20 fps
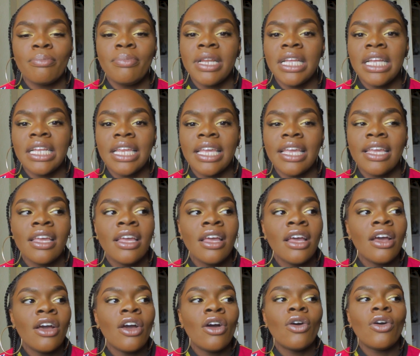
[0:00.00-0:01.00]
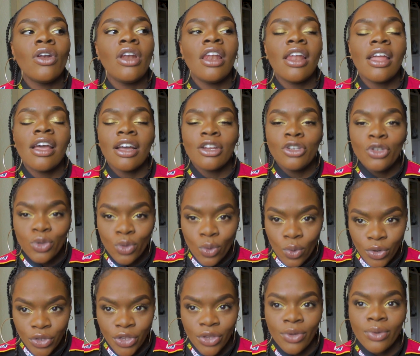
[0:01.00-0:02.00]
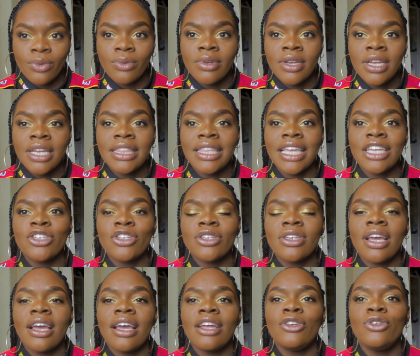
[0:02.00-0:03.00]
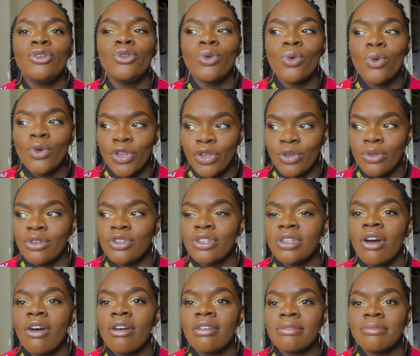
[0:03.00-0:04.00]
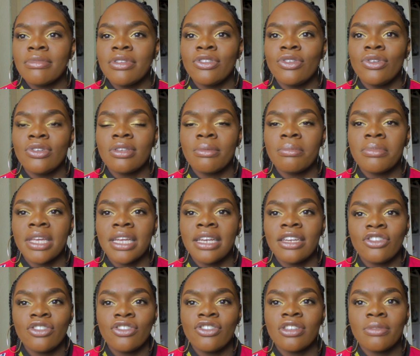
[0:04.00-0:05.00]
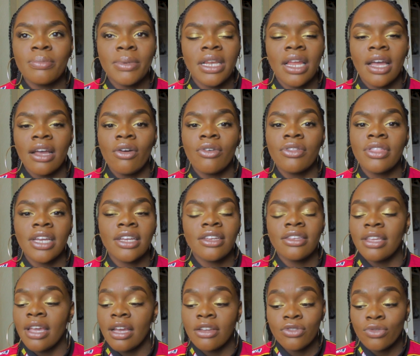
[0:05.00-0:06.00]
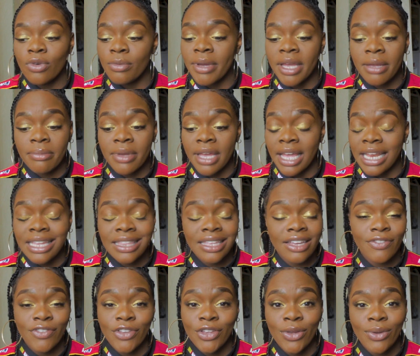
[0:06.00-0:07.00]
completely adore you. They should adore you. You should ask them to do something and it should just be like, oh, thank, yeah, sure, babe, anything for